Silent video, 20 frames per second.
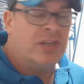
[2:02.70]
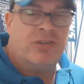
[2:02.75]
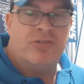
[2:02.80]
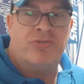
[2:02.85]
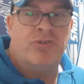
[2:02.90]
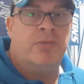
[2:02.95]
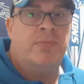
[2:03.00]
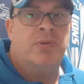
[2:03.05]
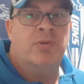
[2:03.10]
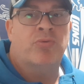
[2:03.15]
to
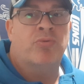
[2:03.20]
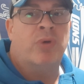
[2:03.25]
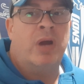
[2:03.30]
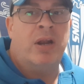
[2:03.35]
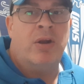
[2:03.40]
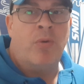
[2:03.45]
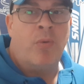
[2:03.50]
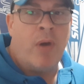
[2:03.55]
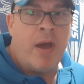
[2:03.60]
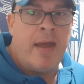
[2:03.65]
contribute
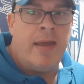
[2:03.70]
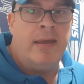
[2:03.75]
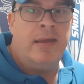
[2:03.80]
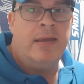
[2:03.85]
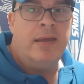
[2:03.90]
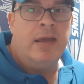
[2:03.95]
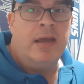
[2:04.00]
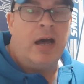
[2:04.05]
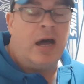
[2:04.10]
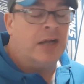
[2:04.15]
right
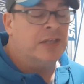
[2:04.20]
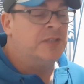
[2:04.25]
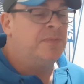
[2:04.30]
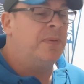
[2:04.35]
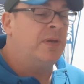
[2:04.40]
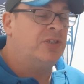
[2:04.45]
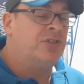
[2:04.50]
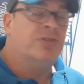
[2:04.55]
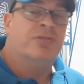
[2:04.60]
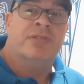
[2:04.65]
away on
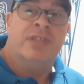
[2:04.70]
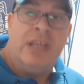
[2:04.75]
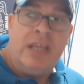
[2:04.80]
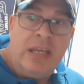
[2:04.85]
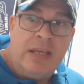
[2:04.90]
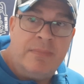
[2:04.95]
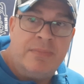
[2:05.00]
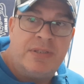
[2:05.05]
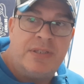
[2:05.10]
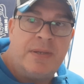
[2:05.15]
special
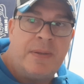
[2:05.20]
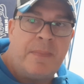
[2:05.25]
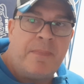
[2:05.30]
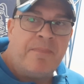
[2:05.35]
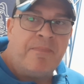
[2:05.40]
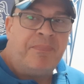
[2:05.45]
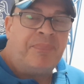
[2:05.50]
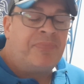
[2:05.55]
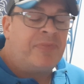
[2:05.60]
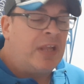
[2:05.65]
teams.
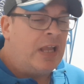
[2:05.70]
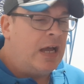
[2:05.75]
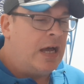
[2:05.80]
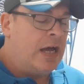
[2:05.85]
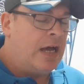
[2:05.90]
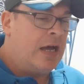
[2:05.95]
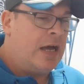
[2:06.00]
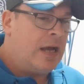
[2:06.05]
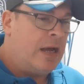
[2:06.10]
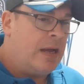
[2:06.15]

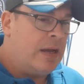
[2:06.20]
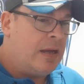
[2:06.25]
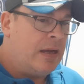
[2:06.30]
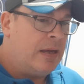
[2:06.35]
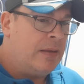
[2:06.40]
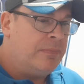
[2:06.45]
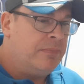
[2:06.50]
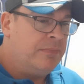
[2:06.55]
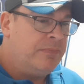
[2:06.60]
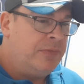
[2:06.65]
You're
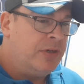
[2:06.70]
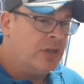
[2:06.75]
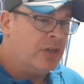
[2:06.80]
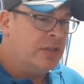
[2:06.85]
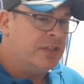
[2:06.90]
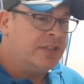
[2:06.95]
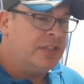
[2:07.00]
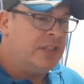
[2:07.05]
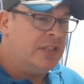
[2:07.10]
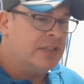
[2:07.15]
going
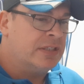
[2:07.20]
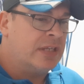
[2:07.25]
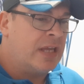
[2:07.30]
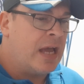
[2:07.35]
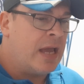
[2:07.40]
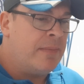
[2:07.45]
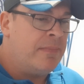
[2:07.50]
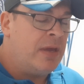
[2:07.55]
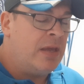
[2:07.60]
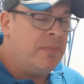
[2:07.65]
to see this
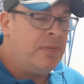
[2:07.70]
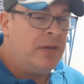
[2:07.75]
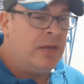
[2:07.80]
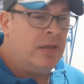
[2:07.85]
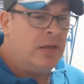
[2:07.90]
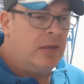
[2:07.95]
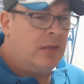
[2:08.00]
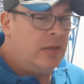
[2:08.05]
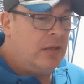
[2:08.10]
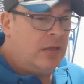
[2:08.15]
guy
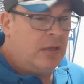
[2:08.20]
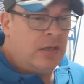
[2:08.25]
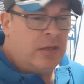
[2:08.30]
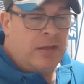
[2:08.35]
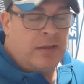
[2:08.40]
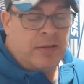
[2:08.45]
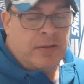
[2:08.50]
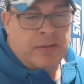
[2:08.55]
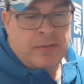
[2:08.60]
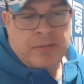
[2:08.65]
maybe
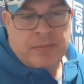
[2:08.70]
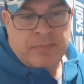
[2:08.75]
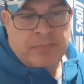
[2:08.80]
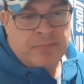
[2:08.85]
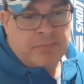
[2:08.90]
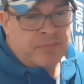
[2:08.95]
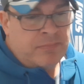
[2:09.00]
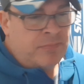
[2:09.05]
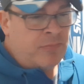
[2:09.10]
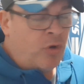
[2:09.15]

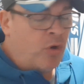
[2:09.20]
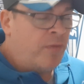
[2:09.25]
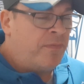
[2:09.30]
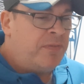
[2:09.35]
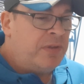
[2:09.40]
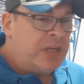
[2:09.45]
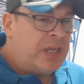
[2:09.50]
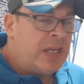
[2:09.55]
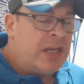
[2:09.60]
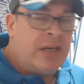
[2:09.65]

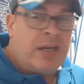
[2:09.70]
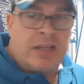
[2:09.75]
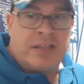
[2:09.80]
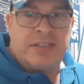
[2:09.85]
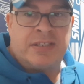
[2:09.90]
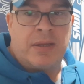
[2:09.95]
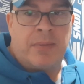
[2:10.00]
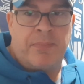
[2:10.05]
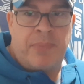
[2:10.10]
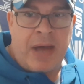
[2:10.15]
hopefully get in on
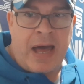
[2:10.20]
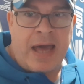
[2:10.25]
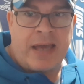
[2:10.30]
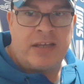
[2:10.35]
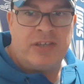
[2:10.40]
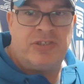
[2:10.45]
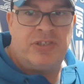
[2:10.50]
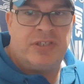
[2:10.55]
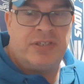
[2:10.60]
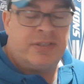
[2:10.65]
some
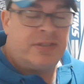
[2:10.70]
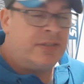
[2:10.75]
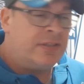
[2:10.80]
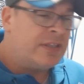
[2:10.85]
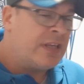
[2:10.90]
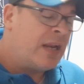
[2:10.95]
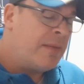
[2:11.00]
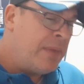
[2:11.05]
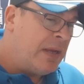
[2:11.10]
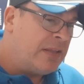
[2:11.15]
packages. He's
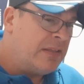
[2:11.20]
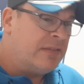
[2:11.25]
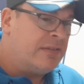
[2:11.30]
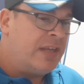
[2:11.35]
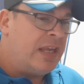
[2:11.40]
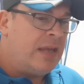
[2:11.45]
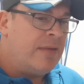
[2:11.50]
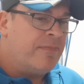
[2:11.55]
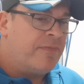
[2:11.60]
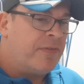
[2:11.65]
got to make the
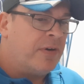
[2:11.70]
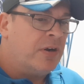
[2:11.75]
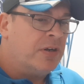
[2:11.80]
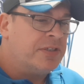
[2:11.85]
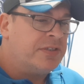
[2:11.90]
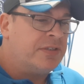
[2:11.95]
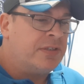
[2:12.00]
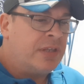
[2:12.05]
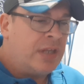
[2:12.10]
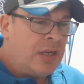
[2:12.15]
team
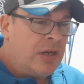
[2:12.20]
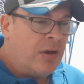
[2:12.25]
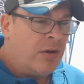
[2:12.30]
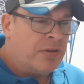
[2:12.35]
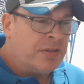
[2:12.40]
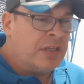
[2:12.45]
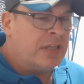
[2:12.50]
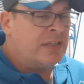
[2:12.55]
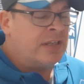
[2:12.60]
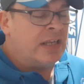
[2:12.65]
first. You
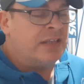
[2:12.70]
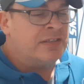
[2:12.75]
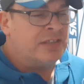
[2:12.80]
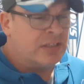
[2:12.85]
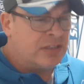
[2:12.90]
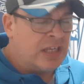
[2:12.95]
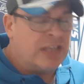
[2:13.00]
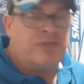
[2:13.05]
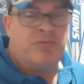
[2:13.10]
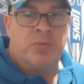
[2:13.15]
know,
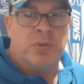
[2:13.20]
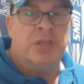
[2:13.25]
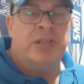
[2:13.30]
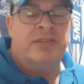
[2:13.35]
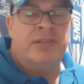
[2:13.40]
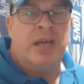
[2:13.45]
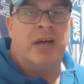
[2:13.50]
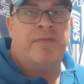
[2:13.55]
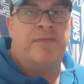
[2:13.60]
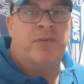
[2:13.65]
it's really
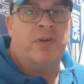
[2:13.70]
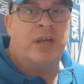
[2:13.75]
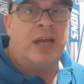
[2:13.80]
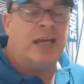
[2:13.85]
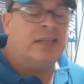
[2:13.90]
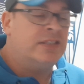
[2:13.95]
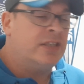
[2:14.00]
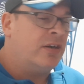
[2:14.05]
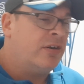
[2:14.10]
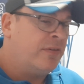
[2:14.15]
tough for
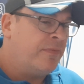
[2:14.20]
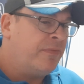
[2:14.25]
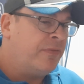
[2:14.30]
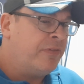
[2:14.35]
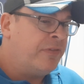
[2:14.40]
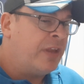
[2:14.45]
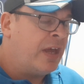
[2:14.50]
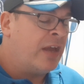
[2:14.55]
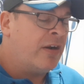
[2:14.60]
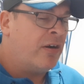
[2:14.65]
guys that
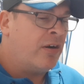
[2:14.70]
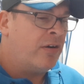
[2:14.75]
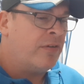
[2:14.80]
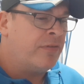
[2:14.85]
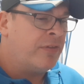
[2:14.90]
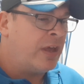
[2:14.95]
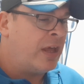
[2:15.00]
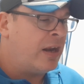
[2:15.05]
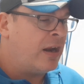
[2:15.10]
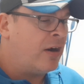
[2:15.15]

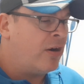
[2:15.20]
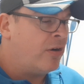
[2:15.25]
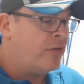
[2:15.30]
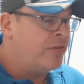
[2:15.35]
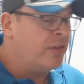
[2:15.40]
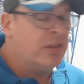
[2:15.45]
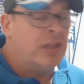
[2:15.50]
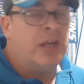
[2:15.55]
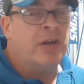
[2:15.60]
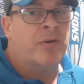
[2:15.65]
are
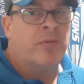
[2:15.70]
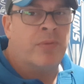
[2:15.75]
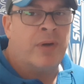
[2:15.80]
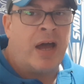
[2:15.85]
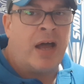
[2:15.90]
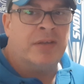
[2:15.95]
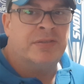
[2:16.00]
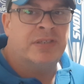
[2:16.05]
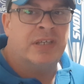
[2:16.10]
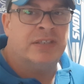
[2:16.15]
the later
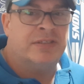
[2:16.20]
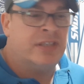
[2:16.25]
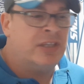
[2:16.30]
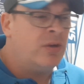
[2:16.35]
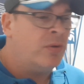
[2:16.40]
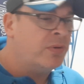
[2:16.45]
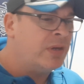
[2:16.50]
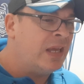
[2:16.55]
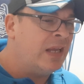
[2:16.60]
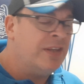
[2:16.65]
rounds, because they
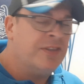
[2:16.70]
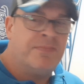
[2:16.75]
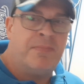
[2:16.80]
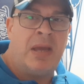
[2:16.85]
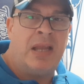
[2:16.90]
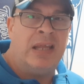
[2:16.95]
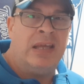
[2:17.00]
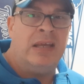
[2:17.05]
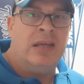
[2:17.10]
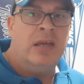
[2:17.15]
don't get as
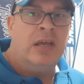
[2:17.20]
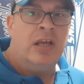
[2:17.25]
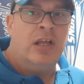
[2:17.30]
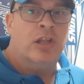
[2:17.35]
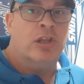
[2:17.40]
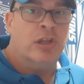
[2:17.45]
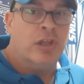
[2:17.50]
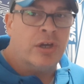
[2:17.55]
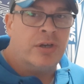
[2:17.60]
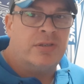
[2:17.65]
many
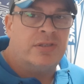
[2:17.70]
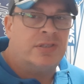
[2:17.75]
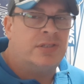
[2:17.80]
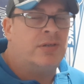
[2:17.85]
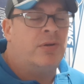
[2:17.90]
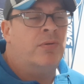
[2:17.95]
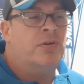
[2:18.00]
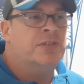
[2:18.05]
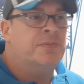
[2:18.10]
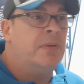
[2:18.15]

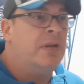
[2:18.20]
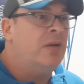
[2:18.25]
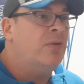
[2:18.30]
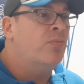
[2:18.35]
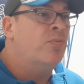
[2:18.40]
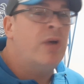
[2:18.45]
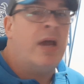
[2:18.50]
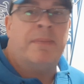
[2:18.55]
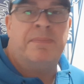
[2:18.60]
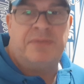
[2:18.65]
looks or as many
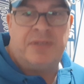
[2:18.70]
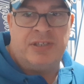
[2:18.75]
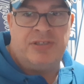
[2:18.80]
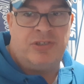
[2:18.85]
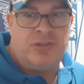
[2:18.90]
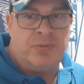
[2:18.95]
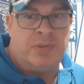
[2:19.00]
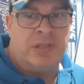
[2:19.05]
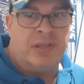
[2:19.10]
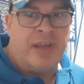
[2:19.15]
reps
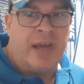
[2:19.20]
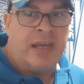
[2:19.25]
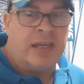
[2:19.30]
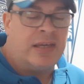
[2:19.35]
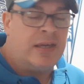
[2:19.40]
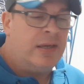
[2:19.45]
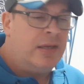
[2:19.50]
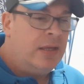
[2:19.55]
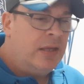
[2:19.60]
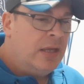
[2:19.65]
as you would
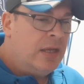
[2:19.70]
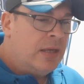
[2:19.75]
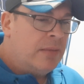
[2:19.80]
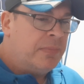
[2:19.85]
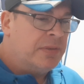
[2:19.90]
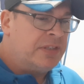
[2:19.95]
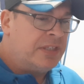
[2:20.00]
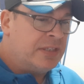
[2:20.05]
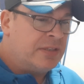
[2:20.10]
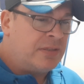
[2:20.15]
like.
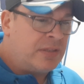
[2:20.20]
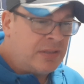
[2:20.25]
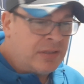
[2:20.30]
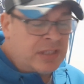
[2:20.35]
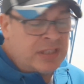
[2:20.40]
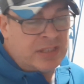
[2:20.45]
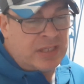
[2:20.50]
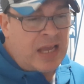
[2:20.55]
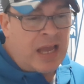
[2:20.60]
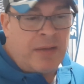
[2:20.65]
But
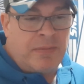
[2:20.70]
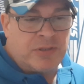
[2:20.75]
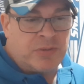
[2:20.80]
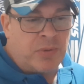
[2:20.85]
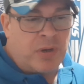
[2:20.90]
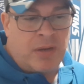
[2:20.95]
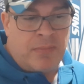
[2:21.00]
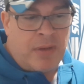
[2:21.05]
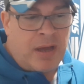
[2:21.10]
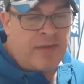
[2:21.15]
this guy was
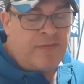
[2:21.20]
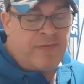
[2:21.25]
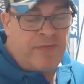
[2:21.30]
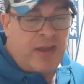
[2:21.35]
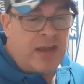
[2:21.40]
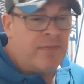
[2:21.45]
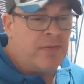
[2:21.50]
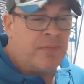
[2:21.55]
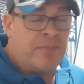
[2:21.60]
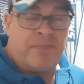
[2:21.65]
one of my
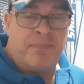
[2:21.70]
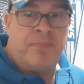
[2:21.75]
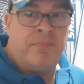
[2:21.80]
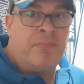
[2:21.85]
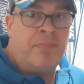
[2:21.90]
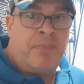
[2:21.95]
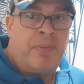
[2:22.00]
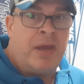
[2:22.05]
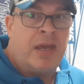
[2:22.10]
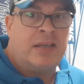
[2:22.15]
favorite
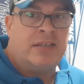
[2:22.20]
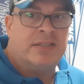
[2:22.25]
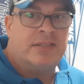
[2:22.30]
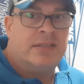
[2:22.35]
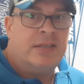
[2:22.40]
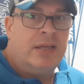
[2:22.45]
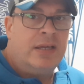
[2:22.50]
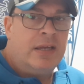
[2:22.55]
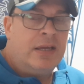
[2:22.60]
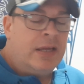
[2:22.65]

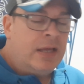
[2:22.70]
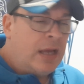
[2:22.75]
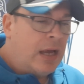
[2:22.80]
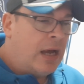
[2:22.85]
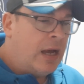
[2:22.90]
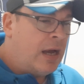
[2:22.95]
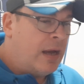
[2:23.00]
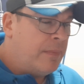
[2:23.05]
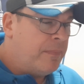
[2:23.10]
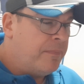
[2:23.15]
picks.
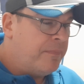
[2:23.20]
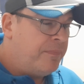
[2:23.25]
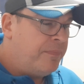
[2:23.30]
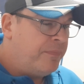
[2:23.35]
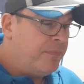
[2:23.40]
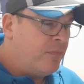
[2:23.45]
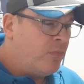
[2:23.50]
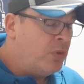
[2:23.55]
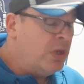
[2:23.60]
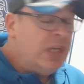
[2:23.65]

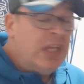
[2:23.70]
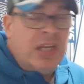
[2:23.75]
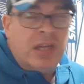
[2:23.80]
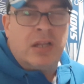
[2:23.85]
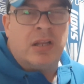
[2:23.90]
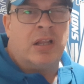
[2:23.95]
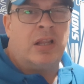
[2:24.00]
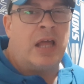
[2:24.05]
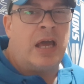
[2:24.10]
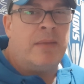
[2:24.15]
We needed
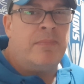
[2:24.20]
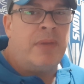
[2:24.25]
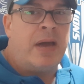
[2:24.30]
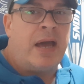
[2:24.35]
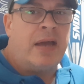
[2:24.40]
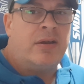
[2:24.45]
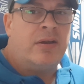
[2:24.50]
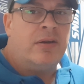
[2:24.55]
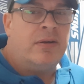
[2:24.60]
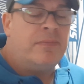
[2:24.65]
a
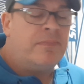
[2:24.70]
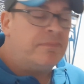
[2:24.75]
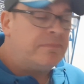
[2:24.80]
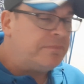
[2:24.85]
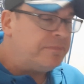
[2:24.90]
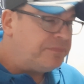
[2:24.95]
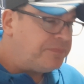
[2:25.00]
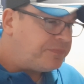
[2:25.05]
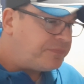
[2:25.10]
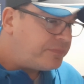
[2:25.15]
linebacker.
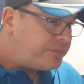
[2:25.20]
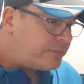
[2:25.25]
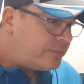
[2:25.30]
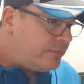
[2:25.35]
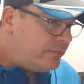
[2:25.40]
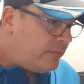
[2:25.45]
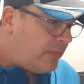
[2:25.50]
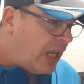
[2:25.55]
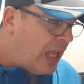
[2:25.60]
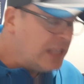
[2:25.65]

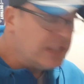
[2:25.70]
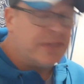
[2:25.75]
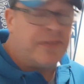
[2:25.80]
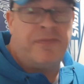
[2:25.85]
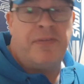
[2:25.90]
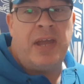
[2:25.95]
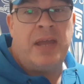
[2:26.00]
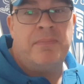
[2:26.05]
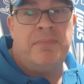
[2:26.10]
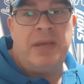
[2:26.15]
As a
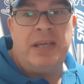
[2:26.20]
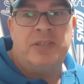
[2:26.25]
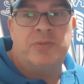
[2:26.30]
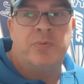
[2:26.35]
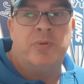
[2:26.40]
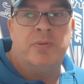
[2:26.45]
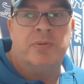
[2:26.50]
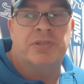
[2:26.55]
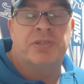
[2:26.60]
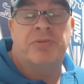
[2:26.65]
fan
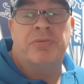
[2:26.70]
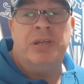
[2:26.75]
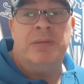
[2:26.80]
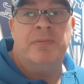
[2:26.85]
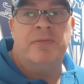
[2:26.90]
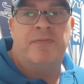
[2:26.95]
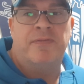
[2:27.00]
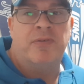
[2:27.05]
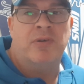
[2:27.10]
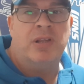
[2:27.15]
base, we were
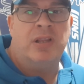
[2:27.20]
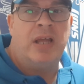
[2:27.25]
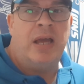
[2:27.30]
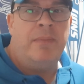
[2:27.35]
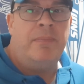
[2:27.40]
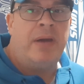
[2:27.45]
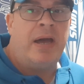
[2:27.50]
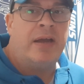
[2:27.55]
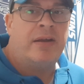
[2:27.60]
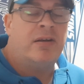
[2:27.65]
screaming for a
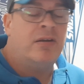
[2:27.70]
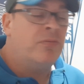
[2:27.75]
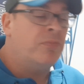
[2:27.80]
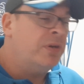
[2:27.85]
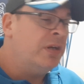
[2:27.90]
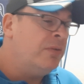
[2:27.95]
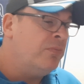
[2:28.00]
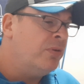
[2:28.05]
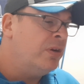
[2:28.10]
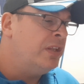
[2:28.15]
linebacker, and
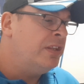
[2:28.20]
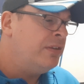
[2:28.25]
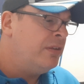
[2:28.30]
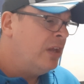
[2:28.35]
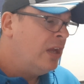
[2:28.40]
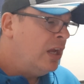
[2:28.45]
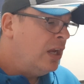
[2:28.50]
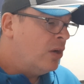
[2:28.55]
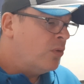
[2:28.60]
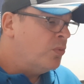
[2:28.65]
we
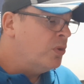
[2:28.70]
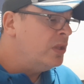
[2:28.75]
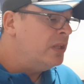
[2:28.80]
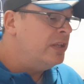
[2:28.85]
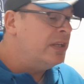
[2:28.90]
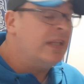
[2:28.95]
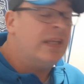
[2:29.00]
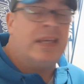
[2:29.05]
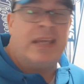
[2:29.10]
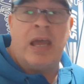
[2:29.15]
really
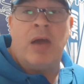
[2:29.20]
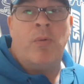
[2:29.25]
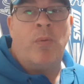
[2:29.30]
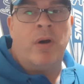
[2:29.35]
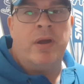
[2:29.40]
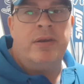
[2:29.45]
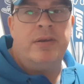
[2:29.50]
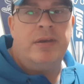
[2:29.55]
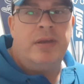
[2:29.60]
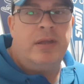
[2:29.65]
didn't get
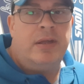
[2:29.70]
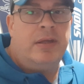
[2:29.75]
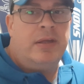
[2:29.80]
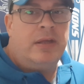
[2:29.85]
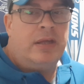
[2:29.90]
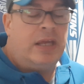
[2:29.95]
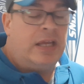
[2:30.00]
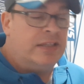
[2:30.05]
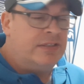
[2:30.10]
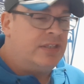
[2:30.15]
one
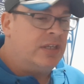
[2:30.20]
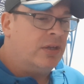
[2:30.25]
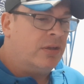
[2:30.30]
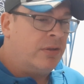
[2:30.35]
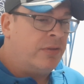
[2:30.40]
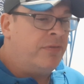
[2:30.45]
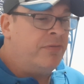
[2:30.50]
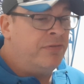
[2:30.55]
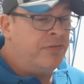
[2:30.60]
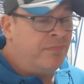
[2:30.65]

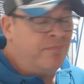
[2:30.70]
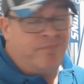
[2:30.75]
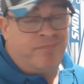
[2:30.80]
until